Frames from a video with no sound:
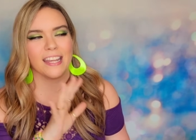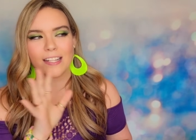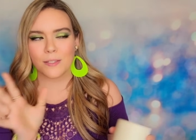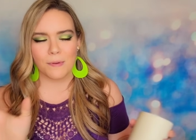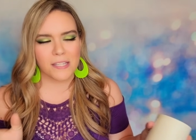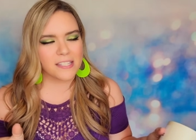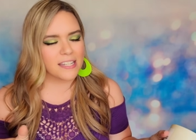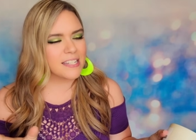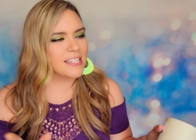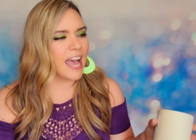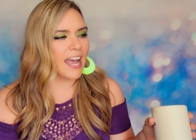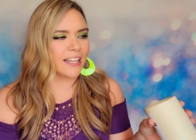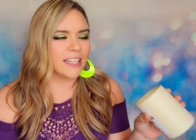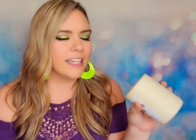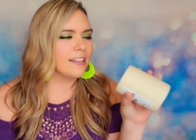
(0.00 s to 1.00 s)
It smells
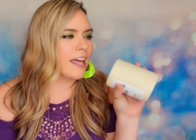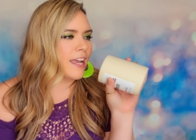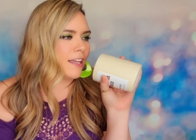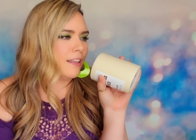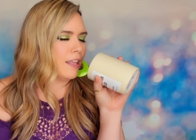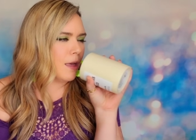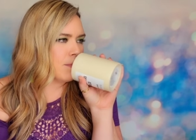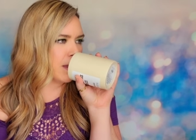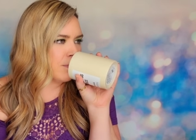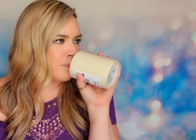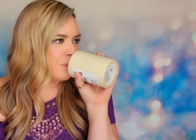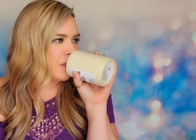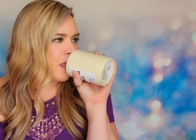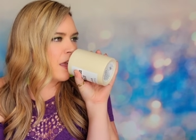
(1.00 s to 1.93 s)
exactly like a lemon.